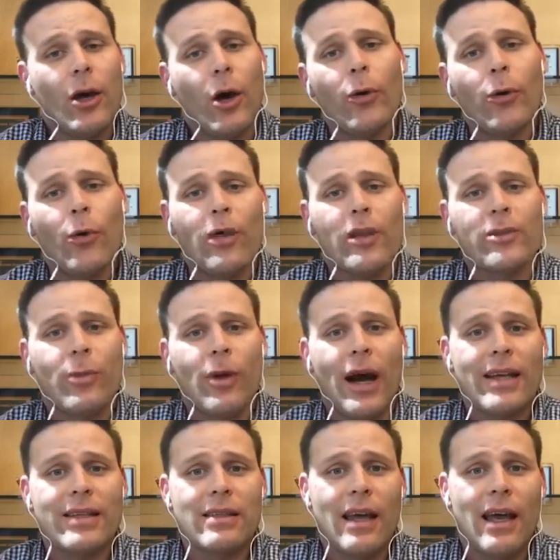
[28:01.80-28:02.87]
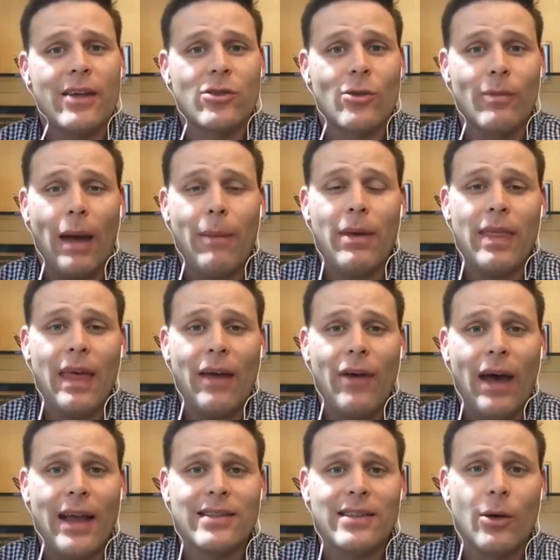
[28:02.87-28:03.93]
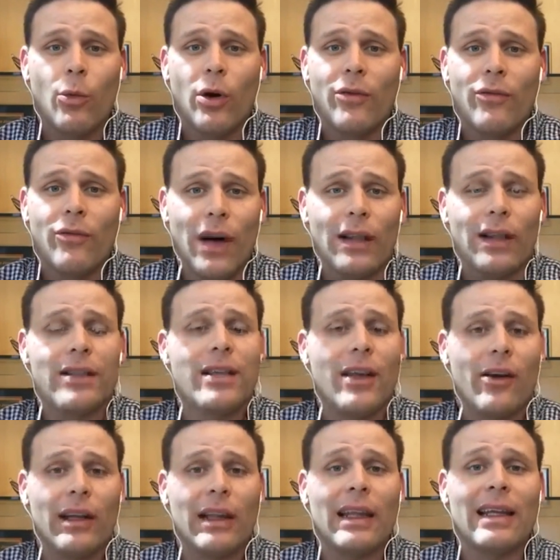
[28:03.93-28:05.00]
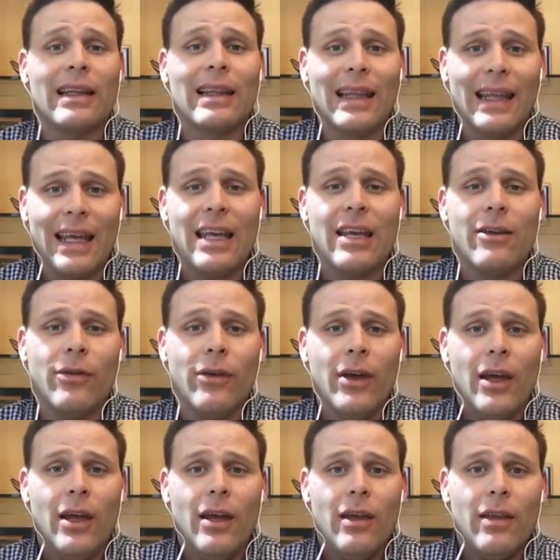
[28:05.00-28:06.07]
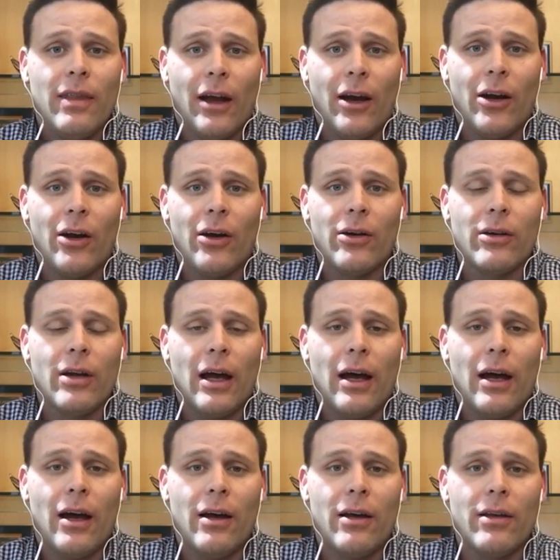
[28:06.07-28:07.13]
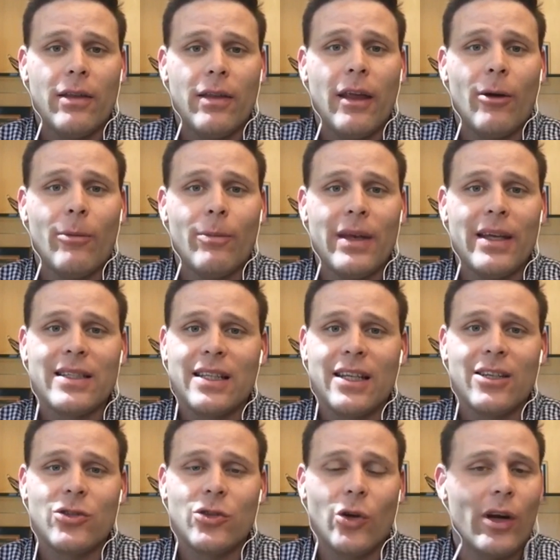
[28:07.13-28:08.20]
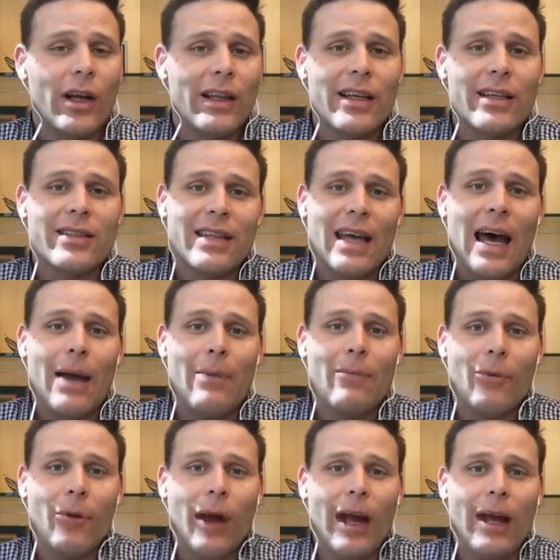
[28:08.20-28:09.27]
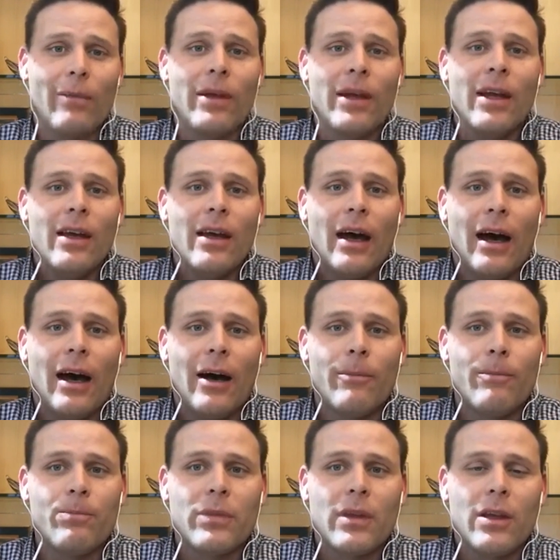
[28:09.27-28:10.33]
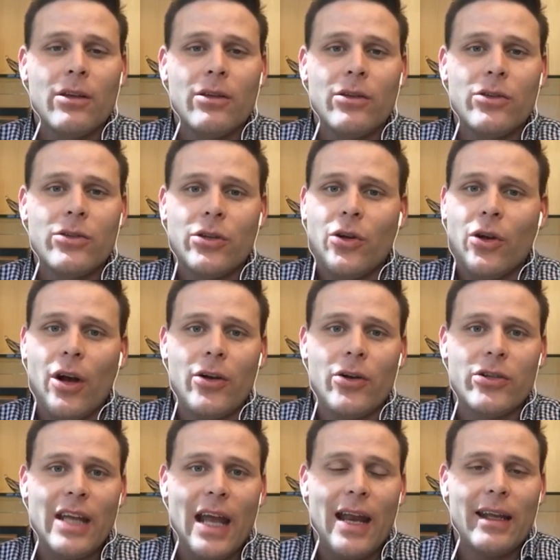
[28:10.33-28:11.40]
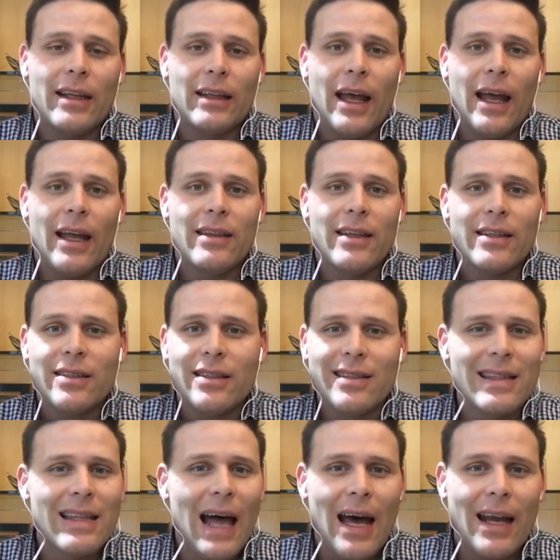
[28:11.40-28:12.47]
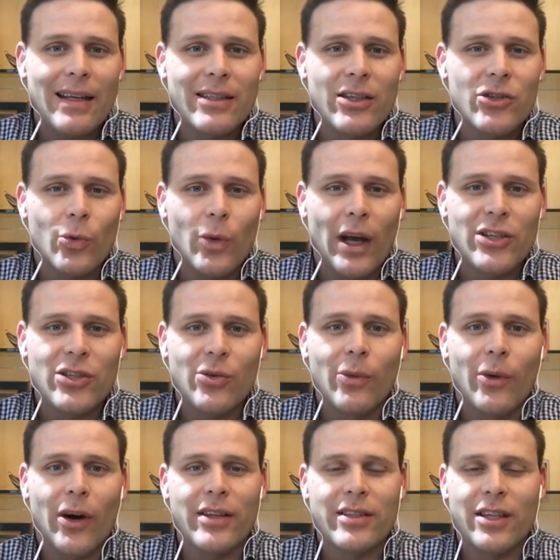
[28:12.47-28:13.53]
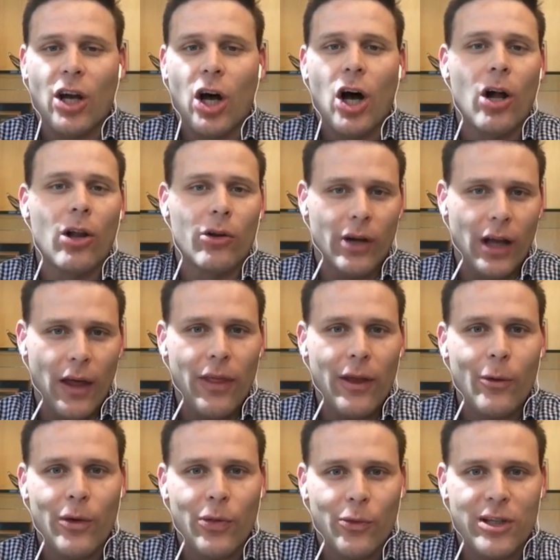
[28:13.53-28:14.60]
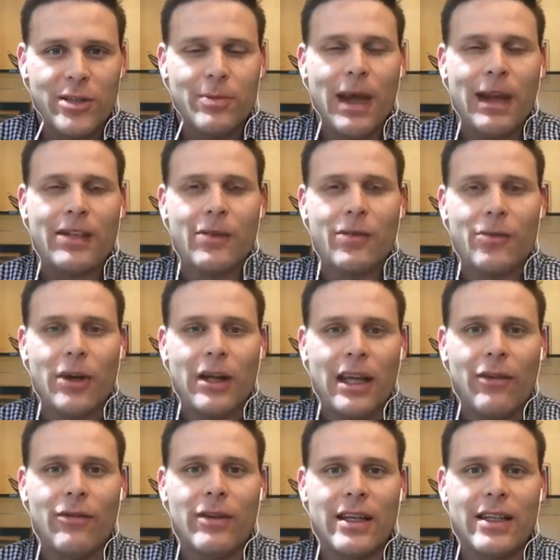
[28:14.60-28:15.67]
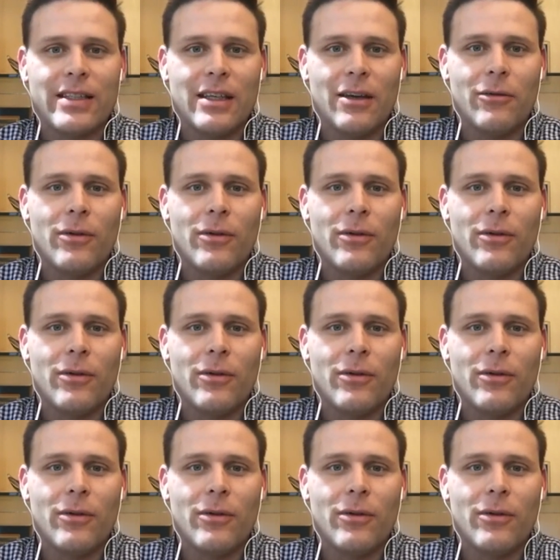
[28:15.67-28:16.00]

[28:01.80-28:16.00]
go through this process, or maybe they've had someone voluntarily leave their business during this time frame, to your understanding, Lane, this is not a situation where it's an all or nothing with respect to forgiveness.